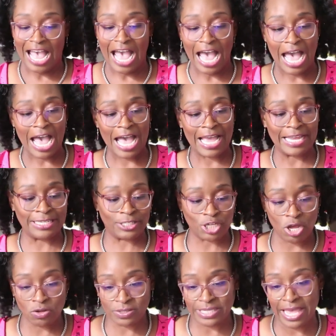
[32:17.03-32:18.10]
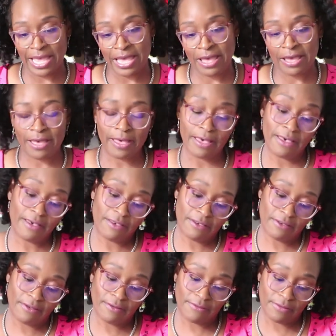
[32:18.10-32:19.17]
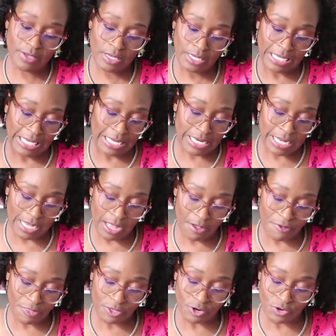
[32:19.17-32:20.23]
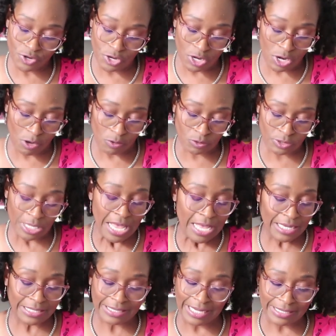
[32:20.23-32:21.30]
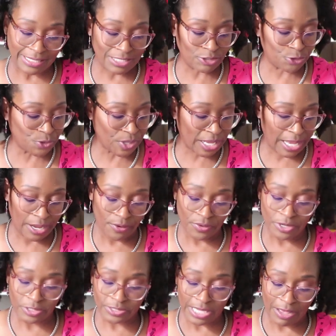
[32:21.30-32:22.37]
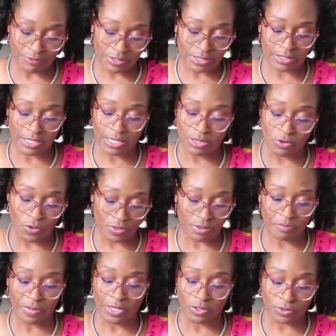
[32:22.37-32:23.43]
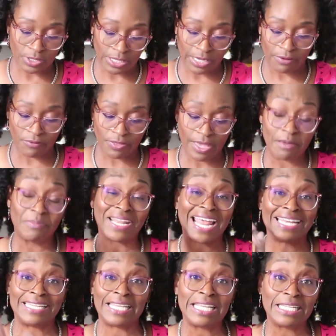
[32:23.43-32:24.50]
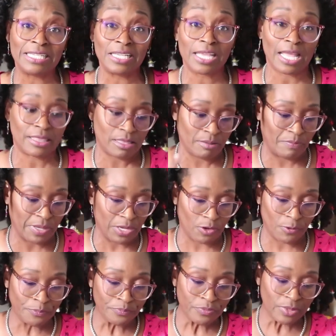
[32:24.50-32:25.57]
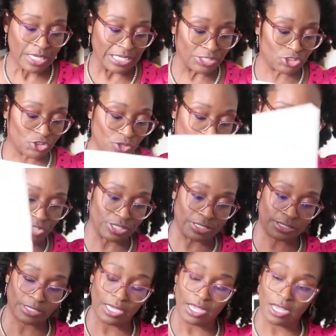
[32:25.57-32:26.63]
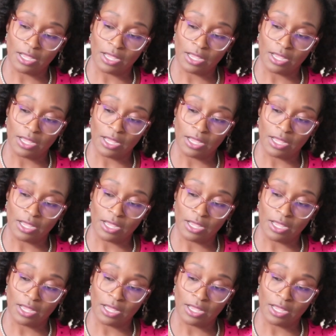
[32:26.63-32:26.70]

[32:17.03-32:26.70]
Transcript: I don't have any other notes, because I didn't do the carriers obviously, or the belt and everything, but I did look at the belt instructions,